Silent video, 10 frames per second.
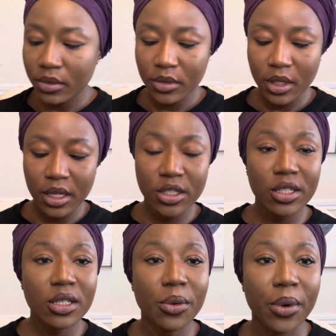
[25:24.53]
It's just
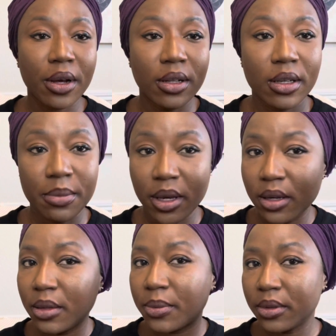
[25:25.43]
a regular makeup.
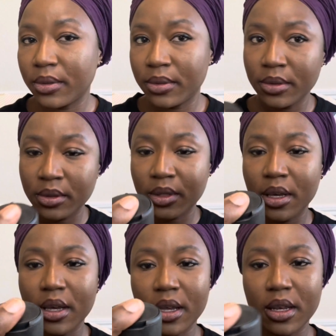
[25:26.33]
Okay,
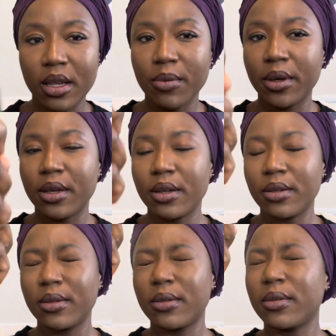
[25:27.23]
and then we're gonna
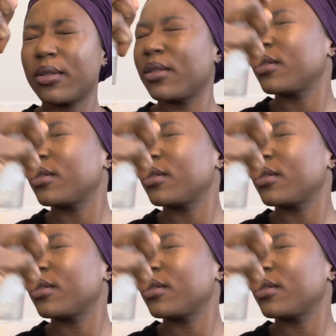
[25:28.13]
use